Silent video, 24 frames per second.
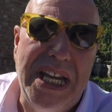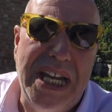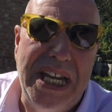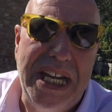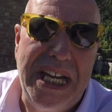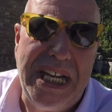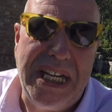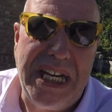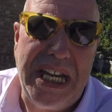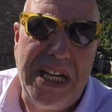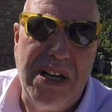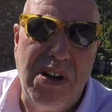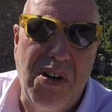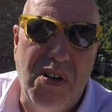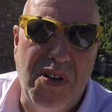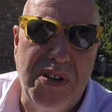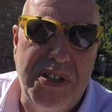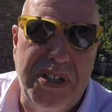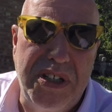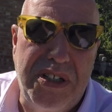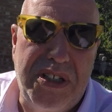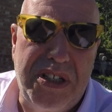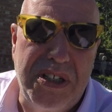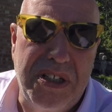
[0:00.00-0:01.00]
in
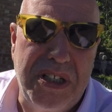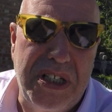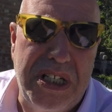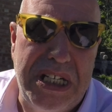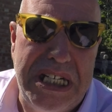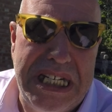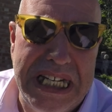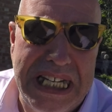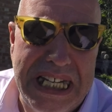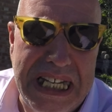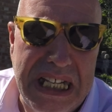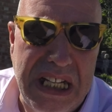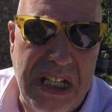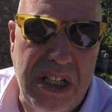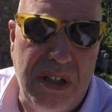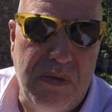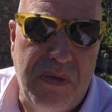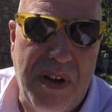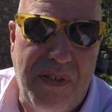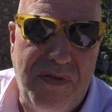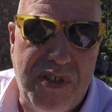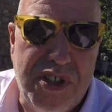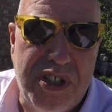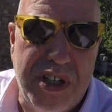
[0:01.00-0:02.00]
order to deal
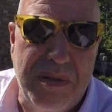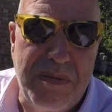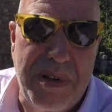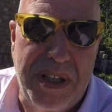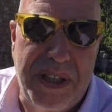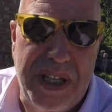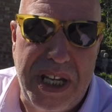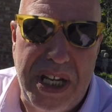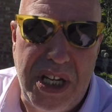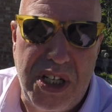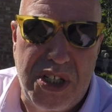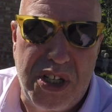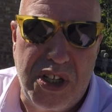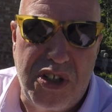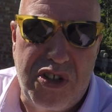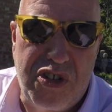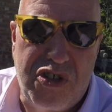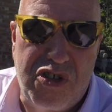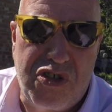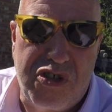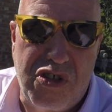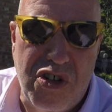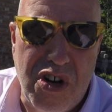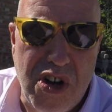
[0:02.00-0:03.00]
with some of these
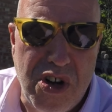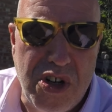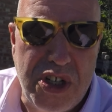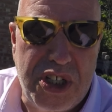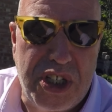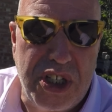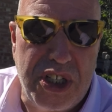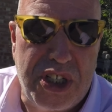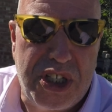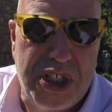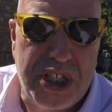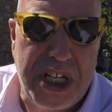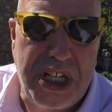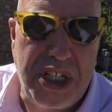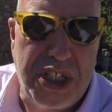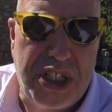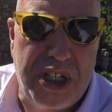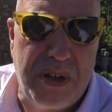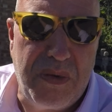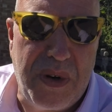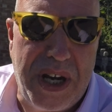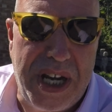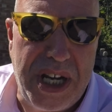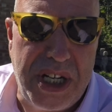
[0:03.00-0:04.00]
atrocious
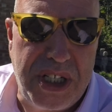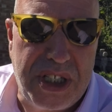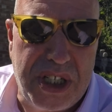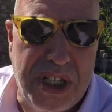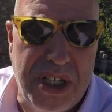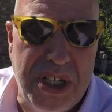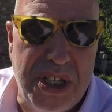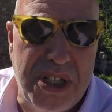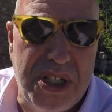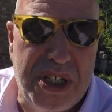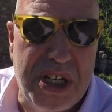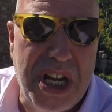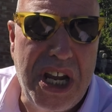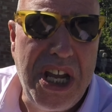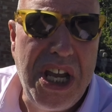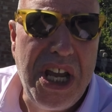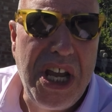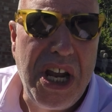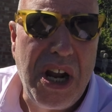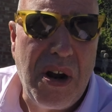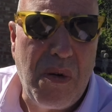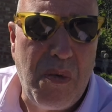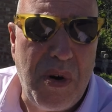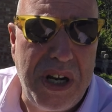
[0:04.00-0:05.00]
situations
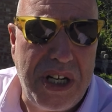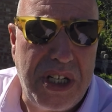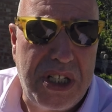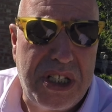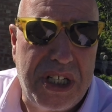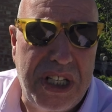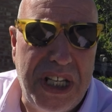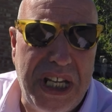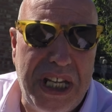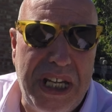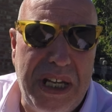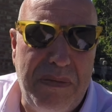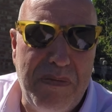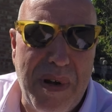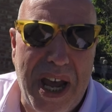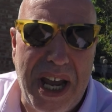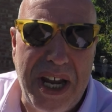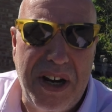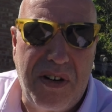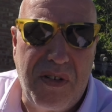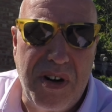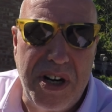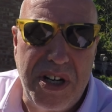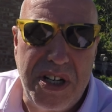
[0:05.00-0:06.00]
which the
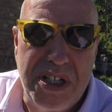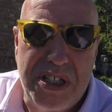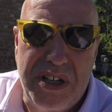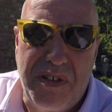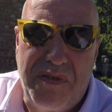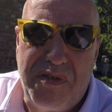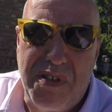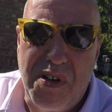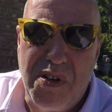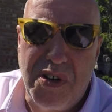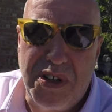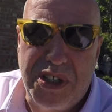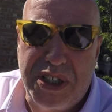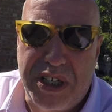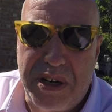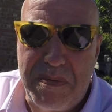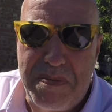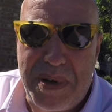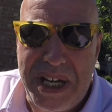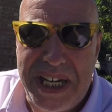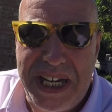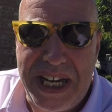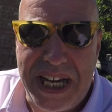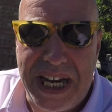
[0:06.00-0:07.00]
migrants are forced to
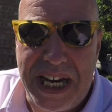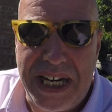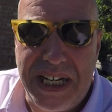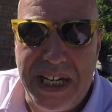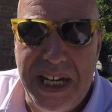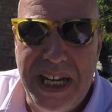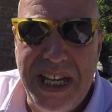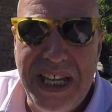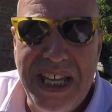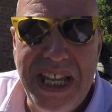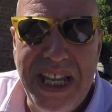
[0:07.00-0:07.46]
be in.